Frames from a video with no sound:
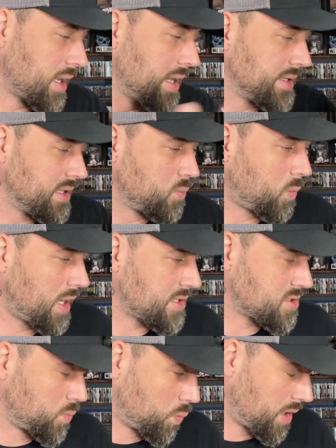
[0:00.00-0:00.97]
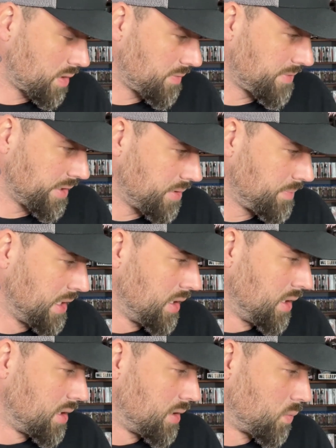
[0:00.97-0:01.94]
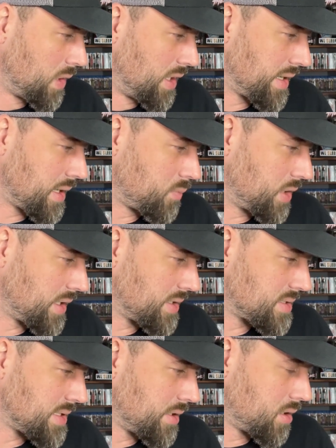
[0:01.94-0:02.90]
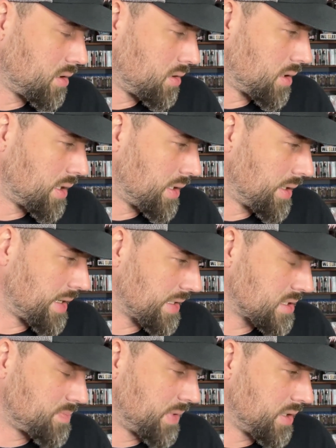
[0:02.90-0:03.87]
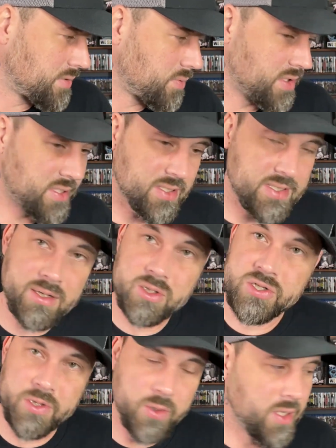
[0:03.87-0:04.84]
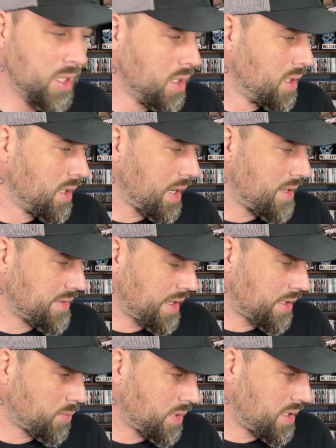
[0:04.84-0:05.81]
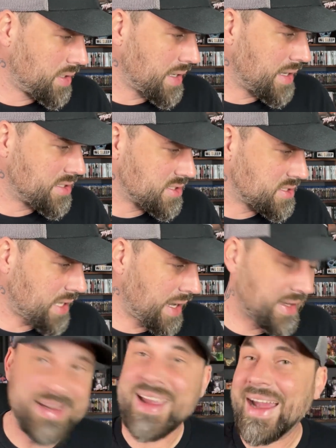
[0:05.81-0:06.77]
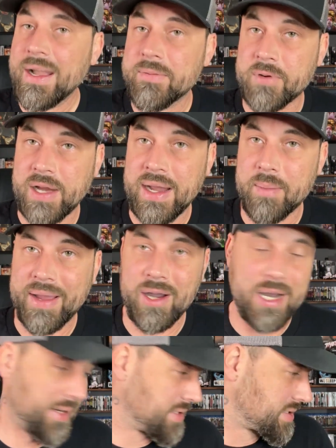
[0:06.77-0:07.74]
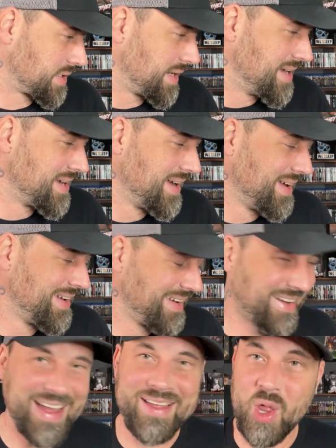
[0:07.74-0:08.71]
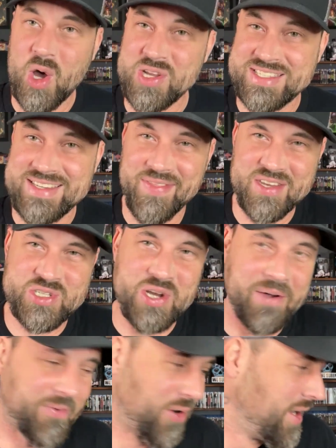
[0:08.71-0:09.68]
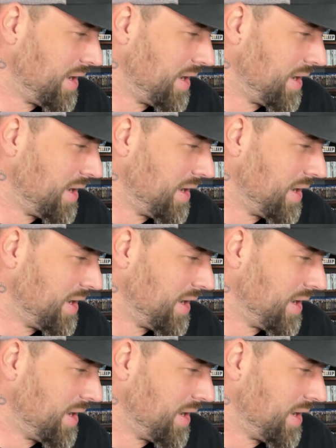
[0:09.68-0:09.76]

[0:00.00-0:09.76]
I did watch one of them. One, I'm waiting till next month, which is here soon. And the other one, I kind of forgot about, honestly. It got lost in the shuffle.